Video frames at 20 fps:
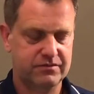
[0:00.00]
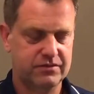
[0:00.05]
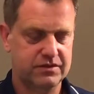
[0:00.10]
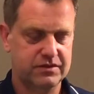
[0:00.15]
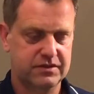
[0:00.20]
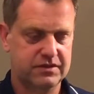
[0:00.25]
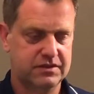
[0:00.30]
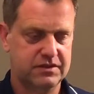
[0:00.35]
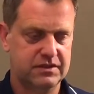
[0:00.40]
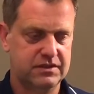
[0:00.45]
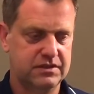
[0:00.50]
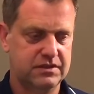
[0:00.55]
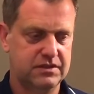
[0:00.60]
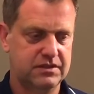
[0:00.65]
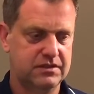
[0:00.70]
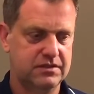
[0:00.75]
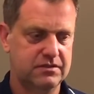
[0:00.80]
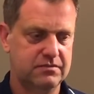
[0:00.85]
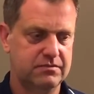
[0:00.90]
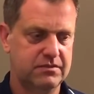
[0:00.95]
was
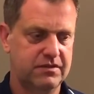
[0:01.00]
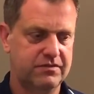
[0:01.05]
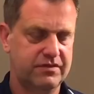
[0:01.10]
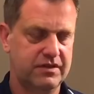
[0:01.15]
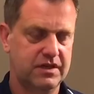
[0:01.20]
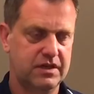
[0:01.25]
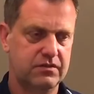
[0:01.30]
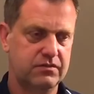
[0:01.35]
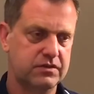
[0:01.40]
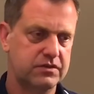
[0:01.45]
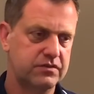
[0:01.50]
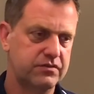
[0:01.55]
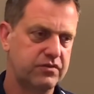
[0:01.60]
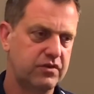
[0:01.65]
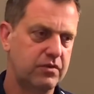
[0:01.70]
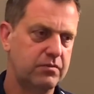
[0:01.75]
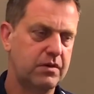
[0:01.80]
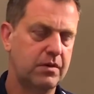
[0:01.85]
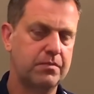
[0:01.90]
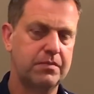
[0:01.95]
a
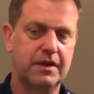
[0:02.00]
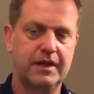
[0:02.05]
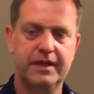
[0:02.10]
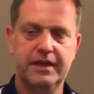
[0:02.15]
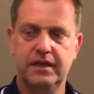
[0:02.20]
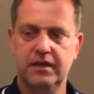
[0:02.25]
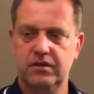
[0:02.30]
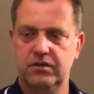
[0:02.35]
former player